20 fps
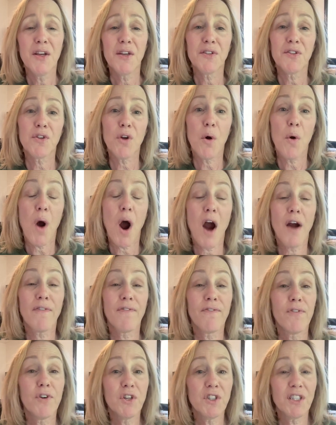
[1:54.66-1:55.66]
So
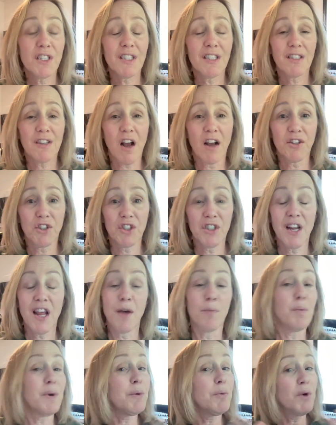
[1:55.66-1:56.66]
our first discussion,
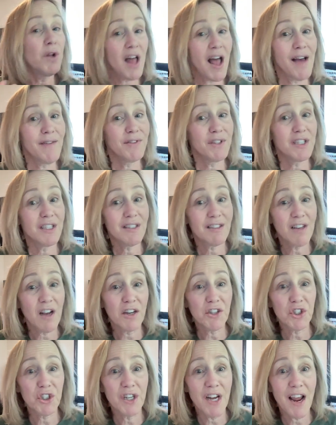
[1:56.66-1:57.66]
and we will have a
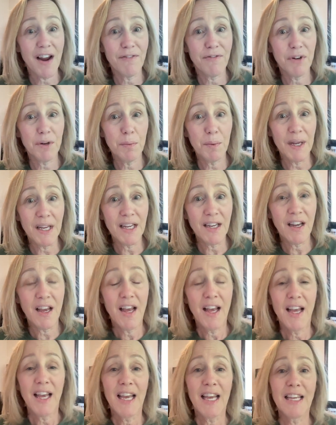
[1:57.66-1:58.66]
discussion every week,
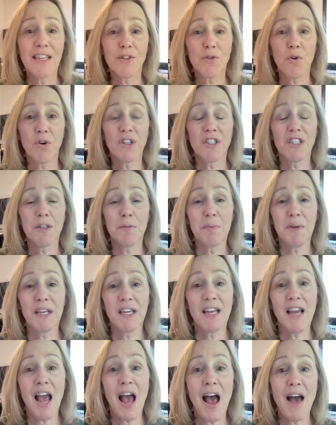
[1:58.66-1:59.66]
is going to
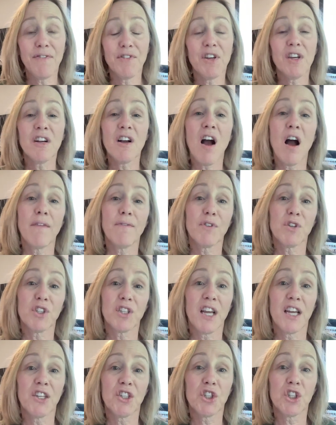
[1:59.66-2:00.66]
be having a
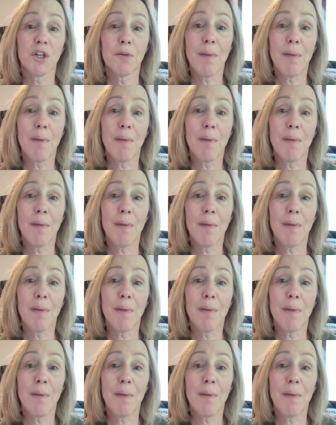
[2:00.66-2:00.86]
conversation